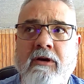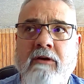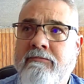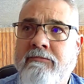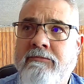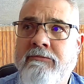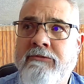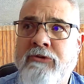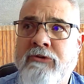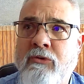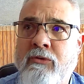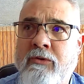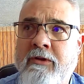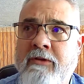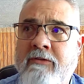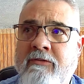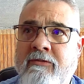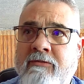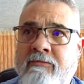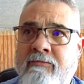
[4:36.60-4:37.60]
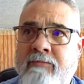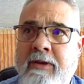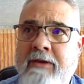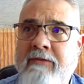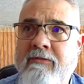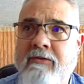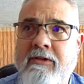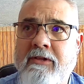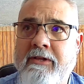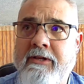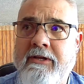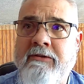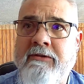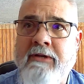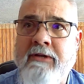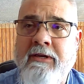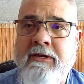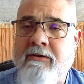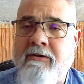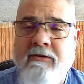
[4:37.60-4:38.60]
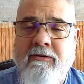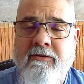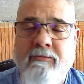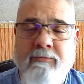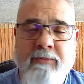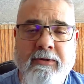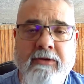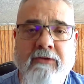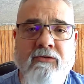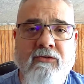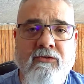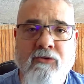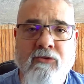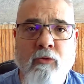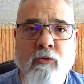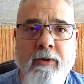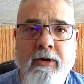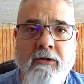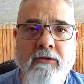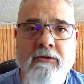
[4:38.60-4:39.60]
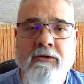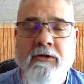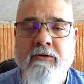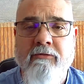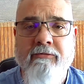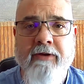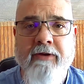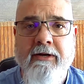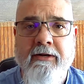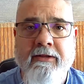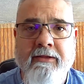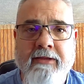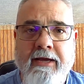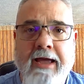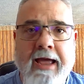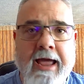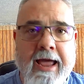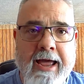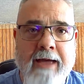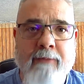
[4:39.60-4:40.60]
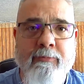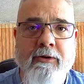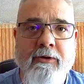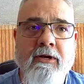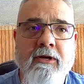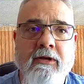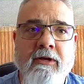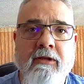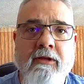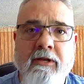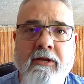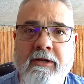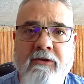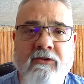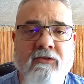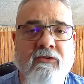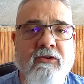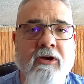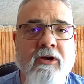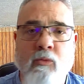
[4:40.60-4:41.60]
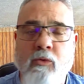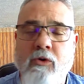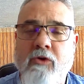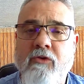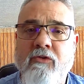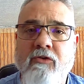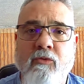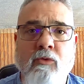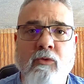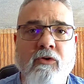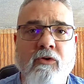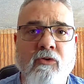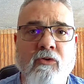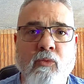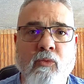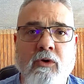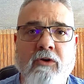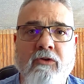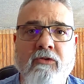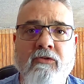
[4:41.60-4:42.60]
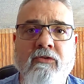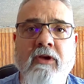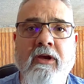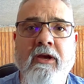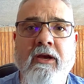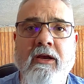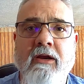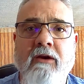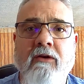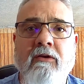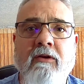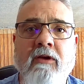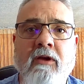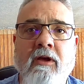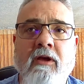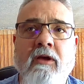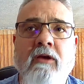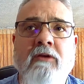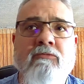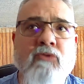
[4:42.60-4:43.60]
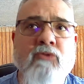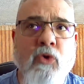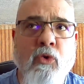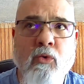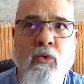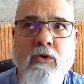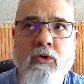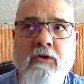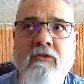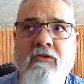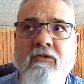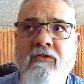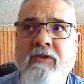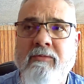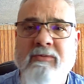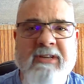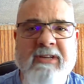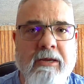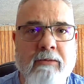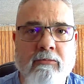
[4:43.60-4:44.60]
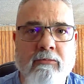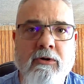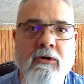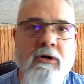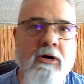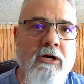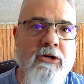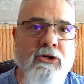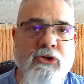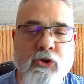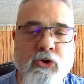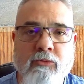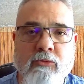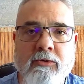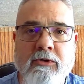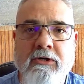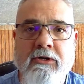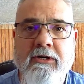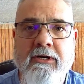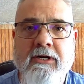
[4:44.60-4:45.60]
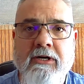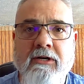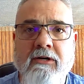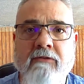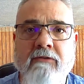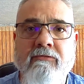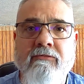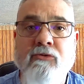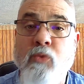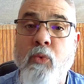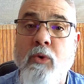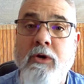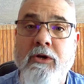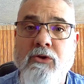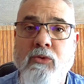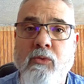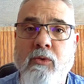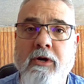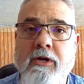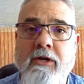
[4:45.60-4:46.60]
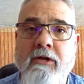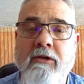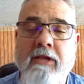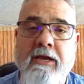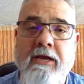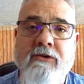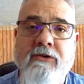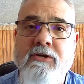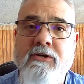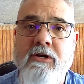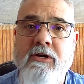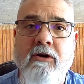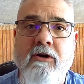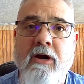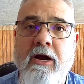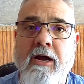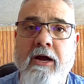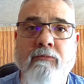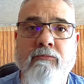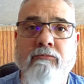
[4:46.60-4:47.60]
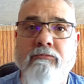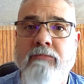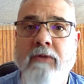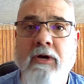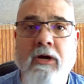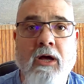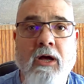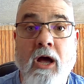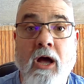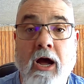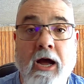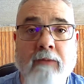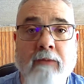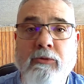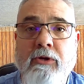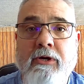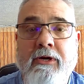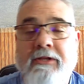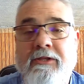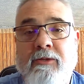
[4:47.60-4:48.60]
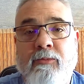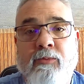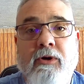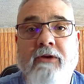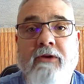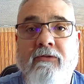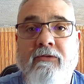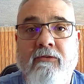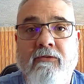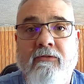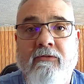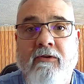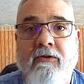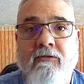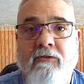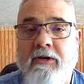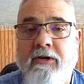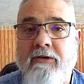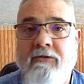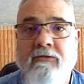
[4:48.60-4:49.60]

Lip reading: So it's just a big snowball effect that happened. It just got worse and worse and worse, and towards September and October of 2020 last year, I'm looking at the prices because I